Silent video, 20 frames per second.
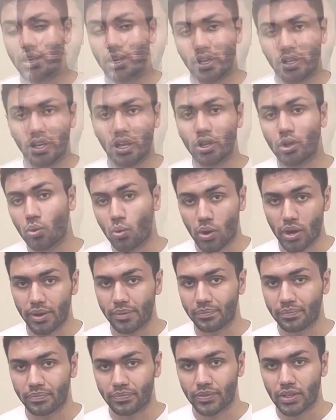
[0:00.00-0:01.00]
Another
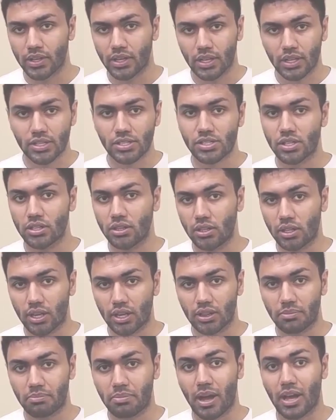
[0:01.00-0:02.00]
way is to look
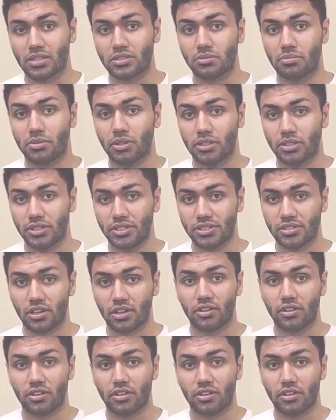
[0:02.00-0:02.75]
at the possibilities